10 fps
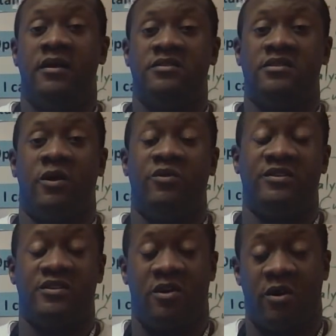So
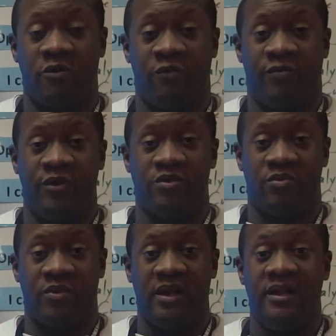there's an article for you to
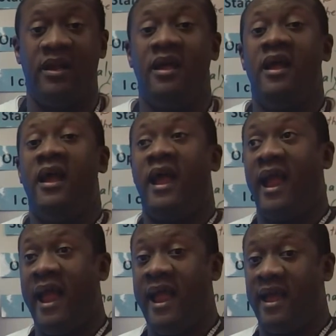read,
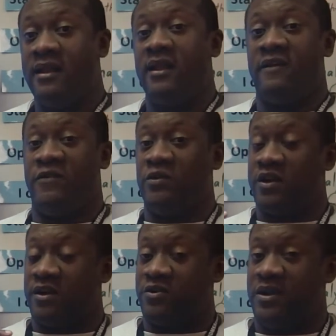and if you
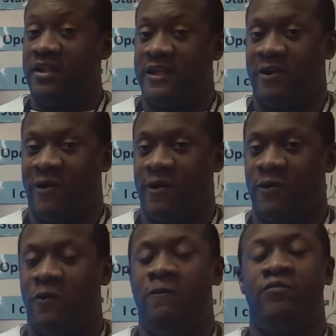look underneath that
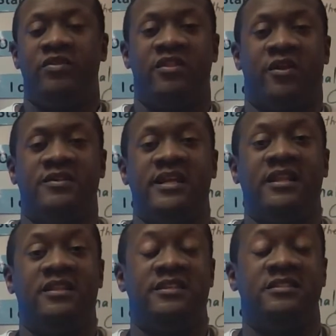article, there is a
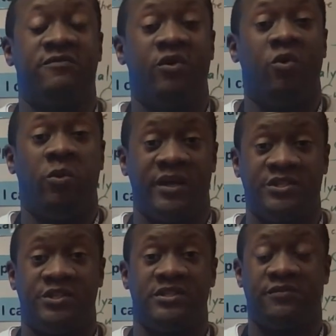list of
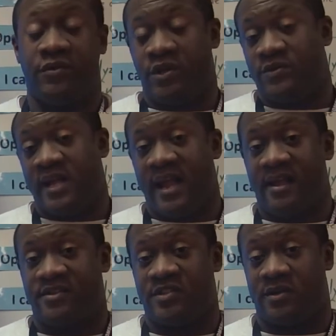questions for you to
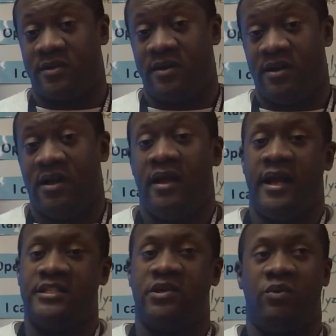answer.
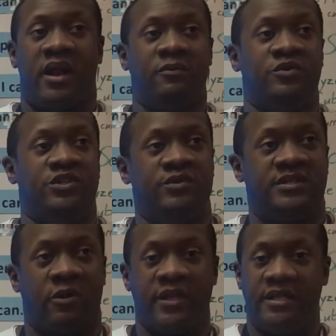And so what I will do is
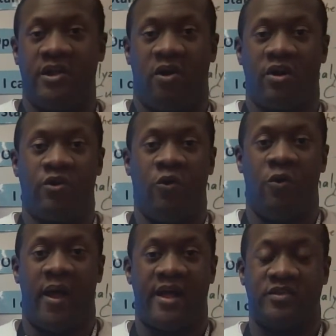I'll link the
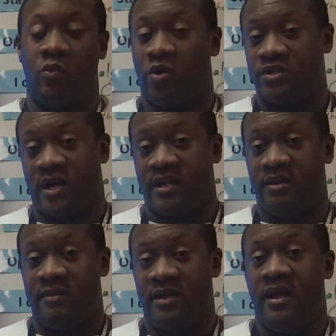article as a Word
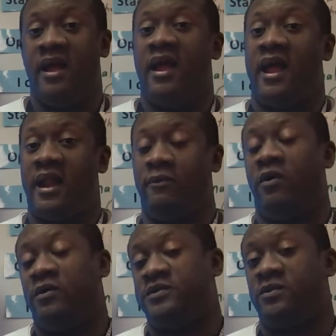document, and I will
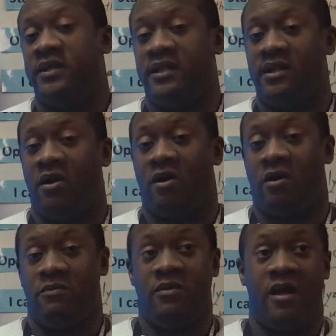also link the
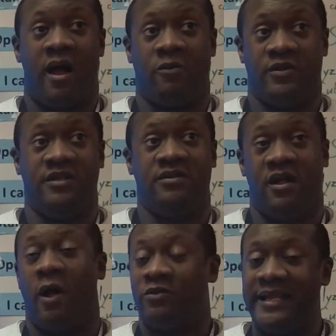art I'll,
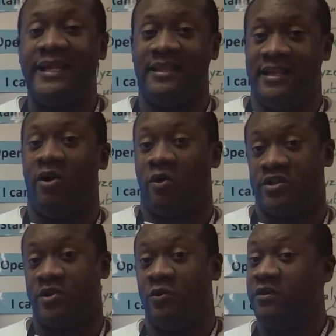I'll link the
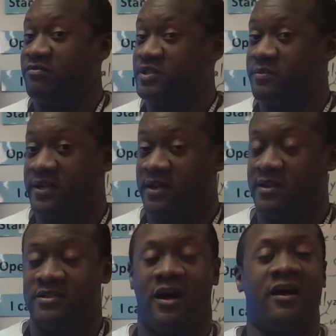article, if Mr. McGee
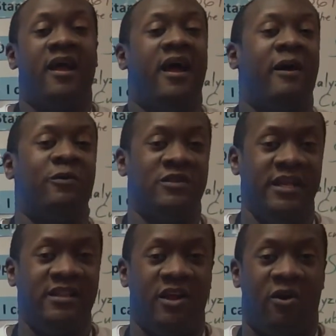could talk, I will
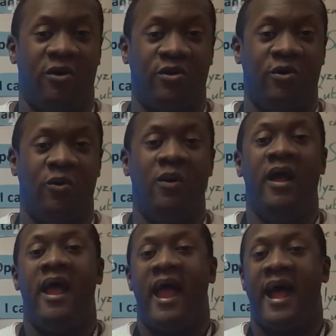link the article
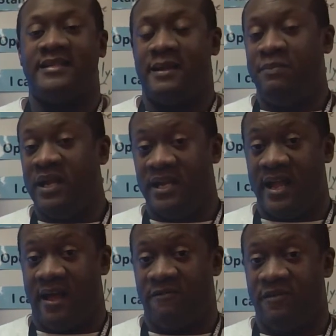as a
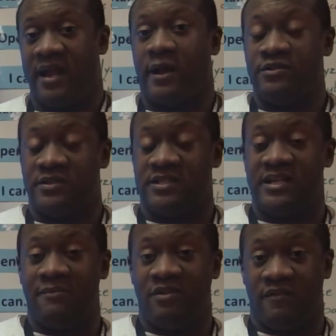PDF. And I'll do the
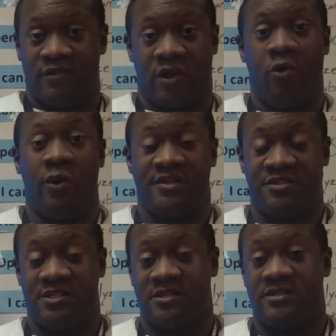same thing for the
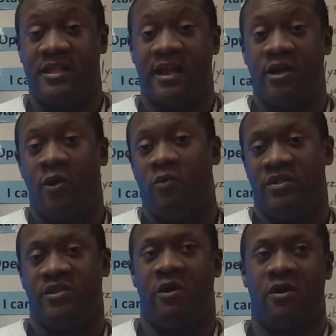questions that go
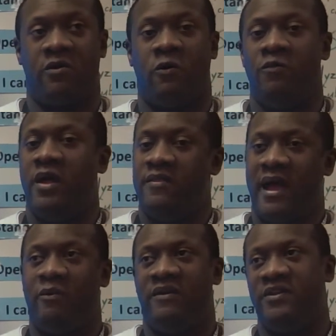with the article.
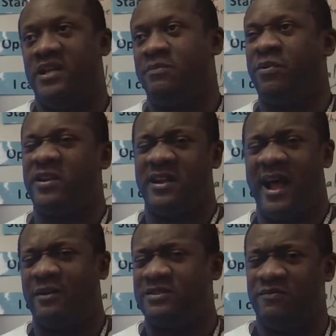That way, if you need to print it
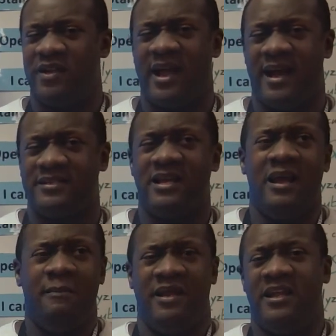out, some of you guys,
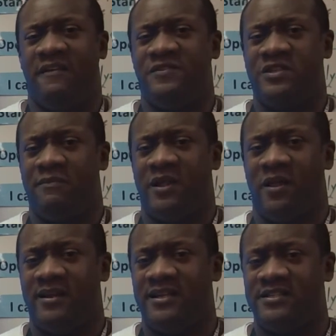PDF is going to be a
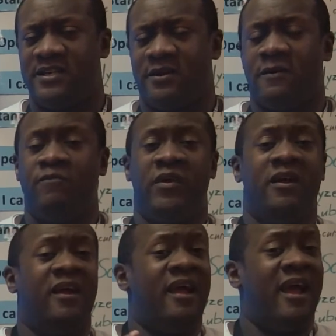lot easier.
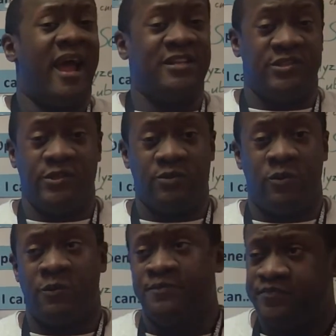As
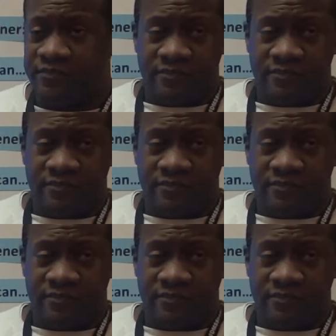usual,